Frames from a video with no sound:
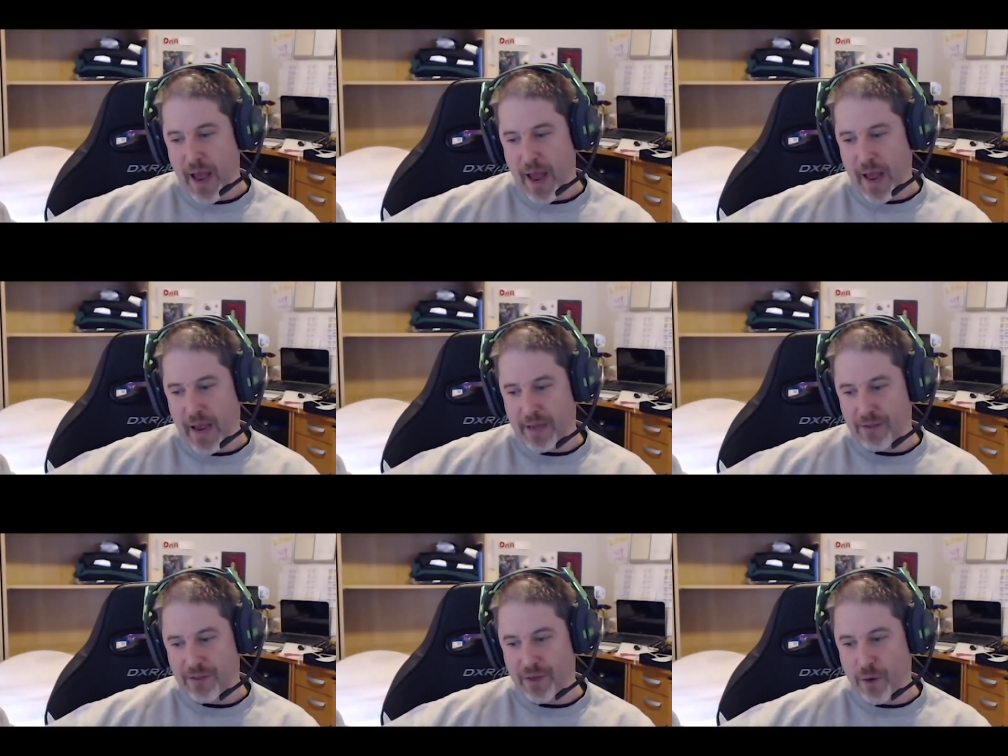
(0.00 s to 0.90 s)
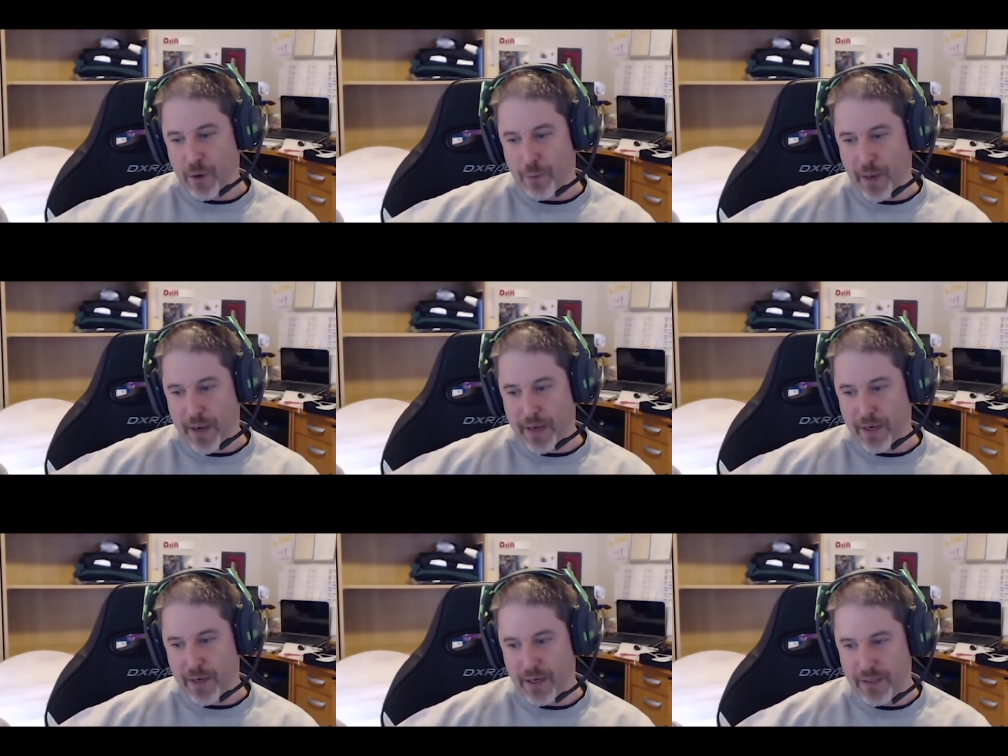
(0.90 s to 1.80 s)
And so
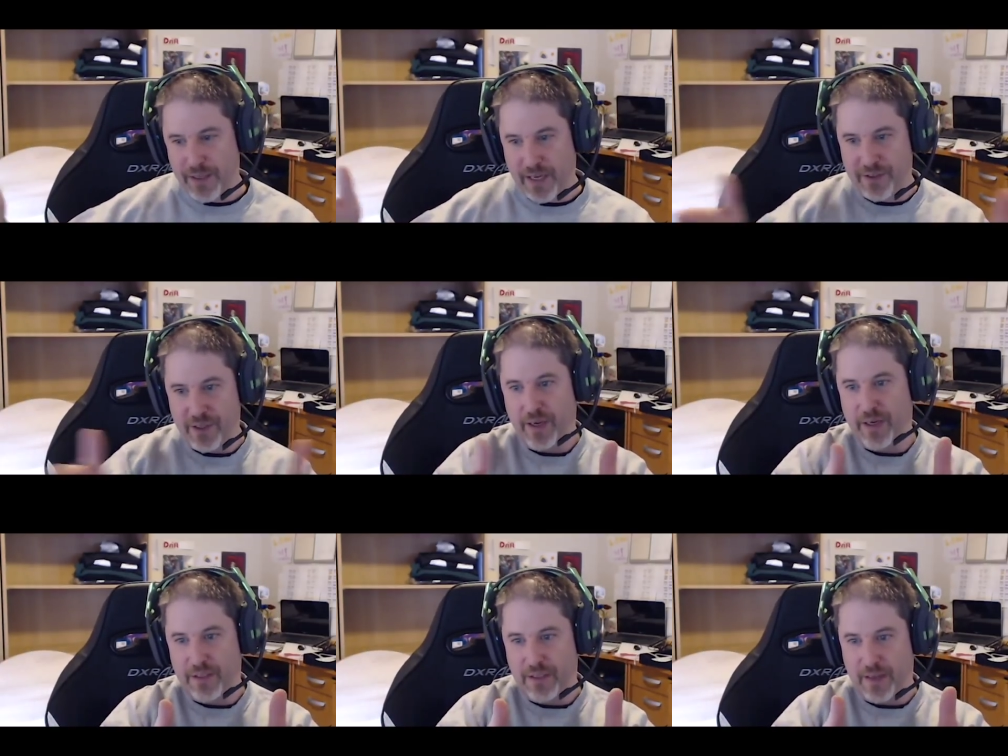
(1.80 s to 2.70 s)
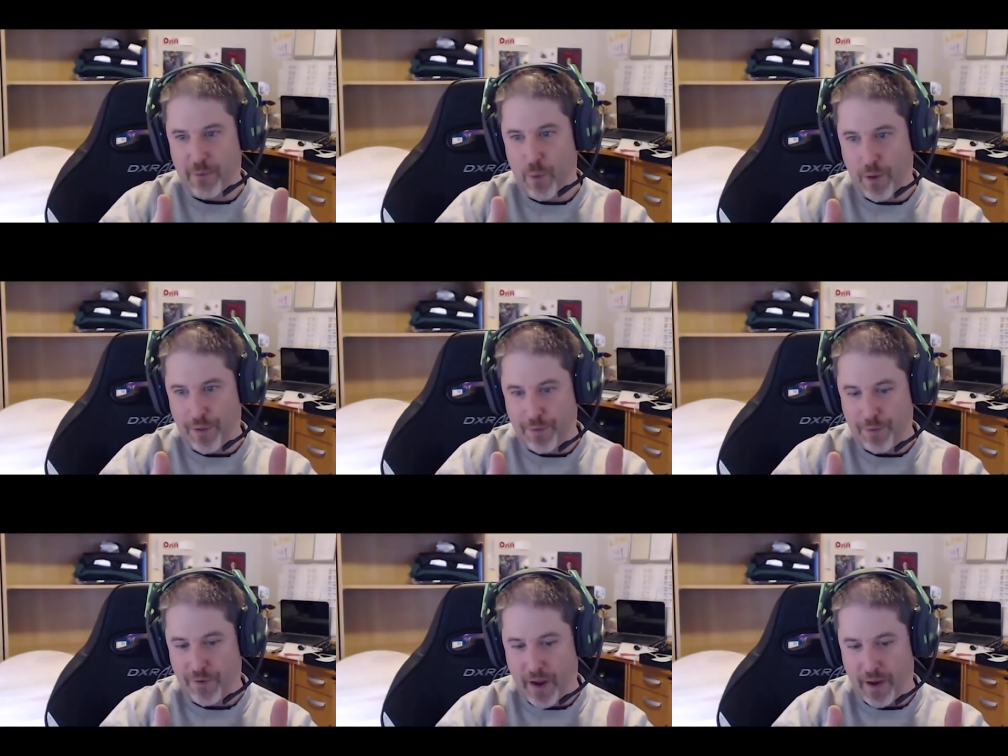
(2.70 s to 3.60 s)
by condensing it to level one through
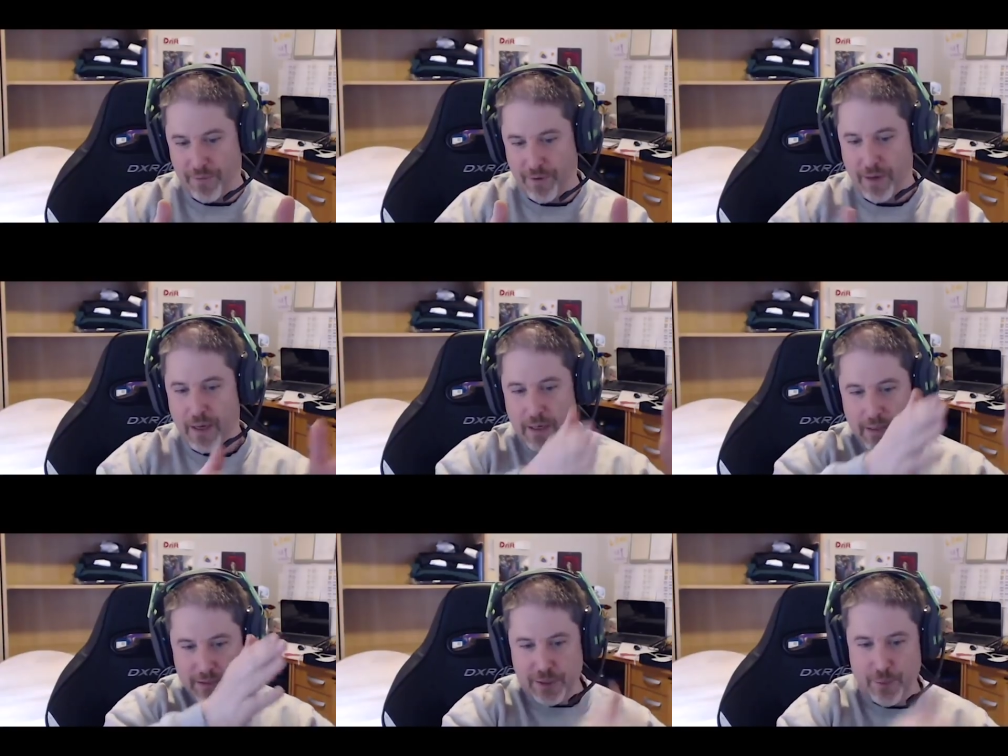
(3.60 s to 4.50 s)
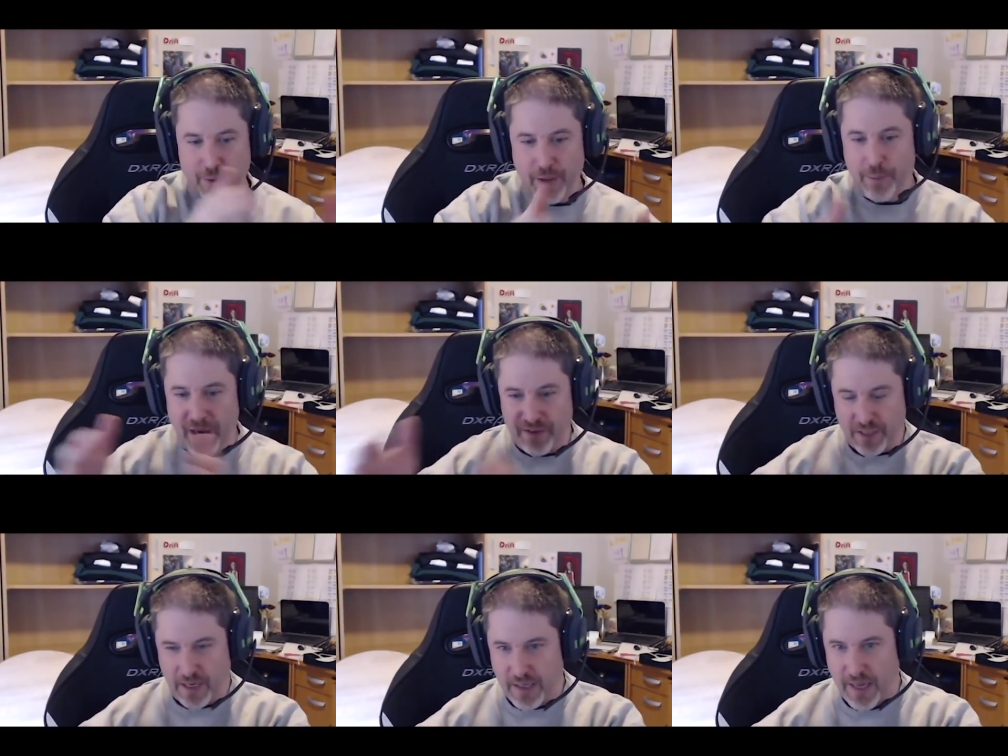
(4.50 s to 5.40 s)
five, doing the
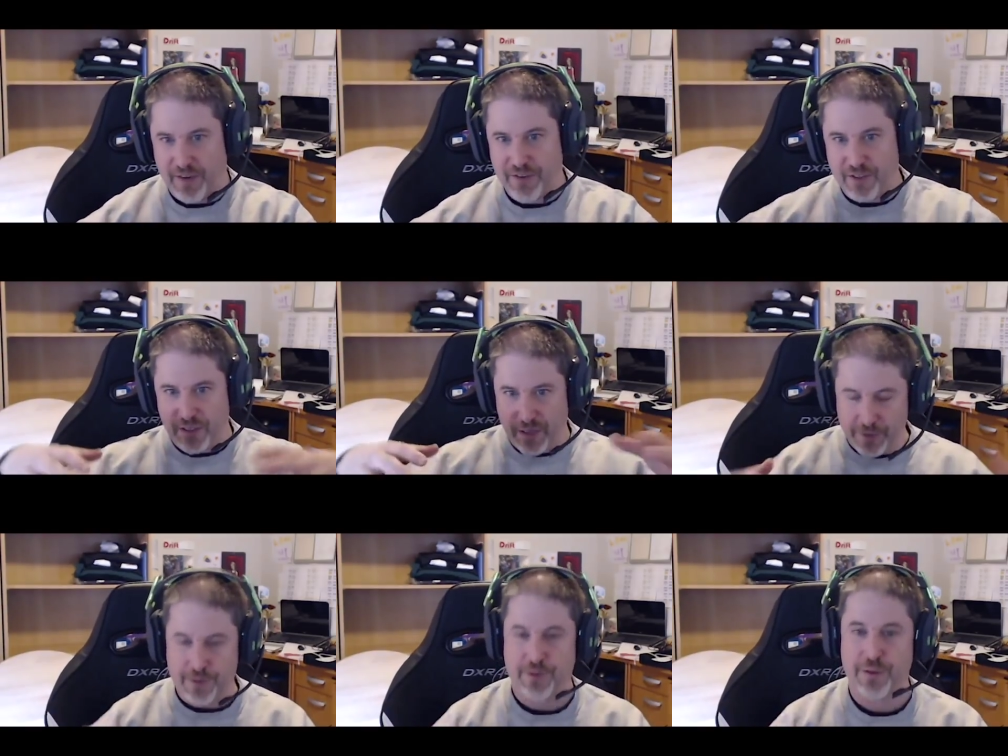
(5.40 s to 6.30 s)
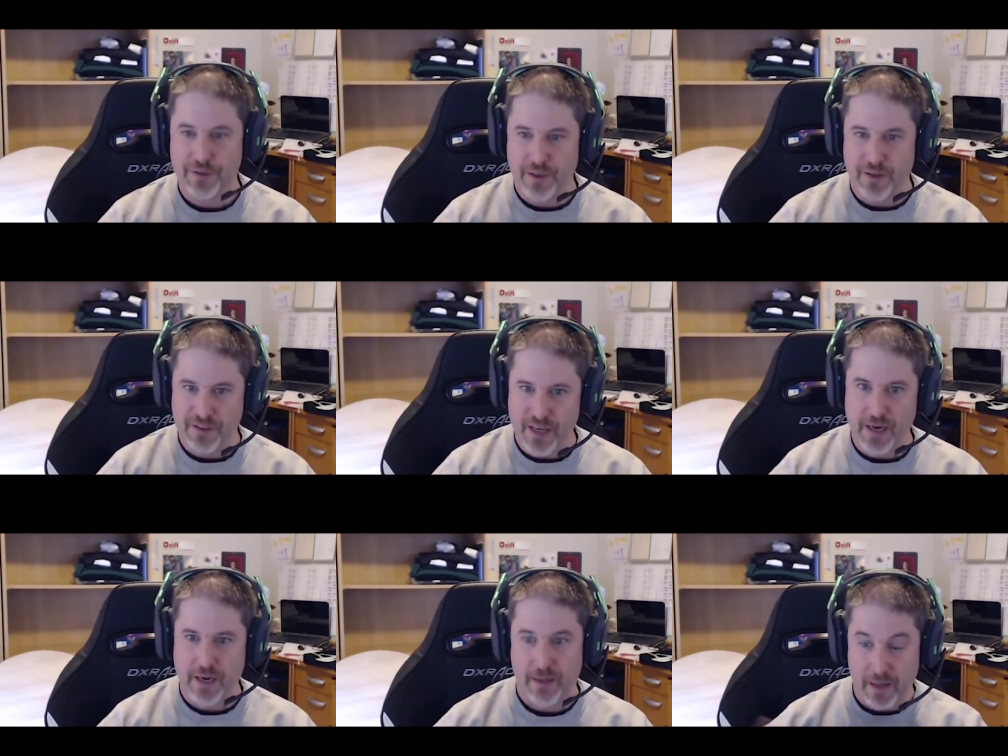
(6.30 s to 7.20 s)
basic classes and introducing the
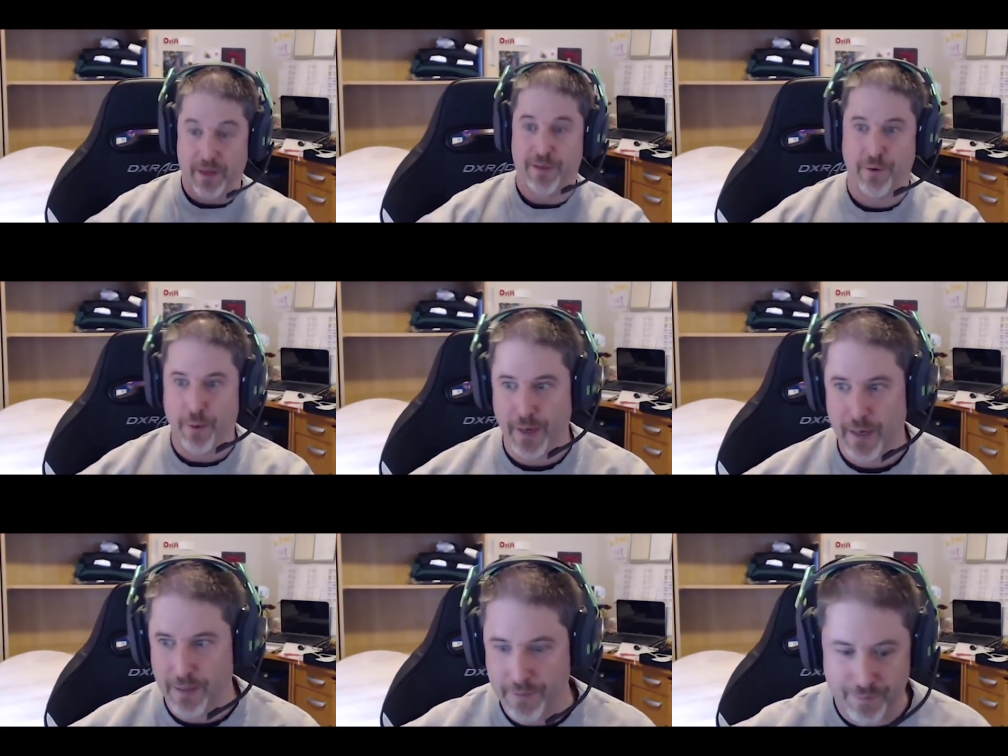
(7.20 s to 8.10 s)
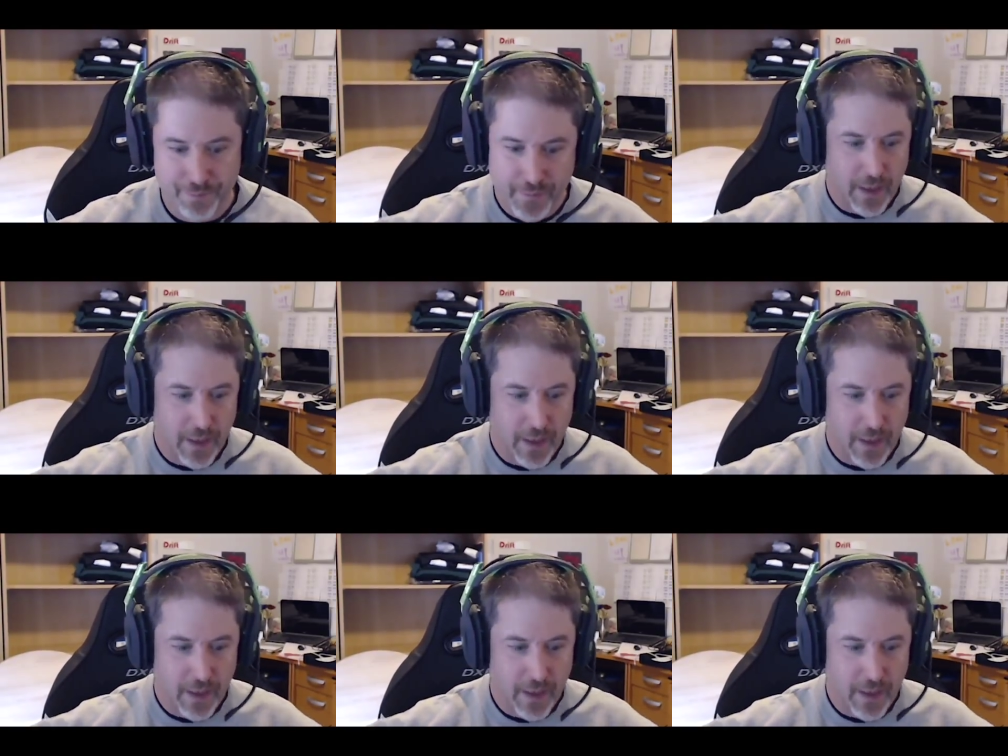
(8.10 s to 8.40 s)
setting and then throwing in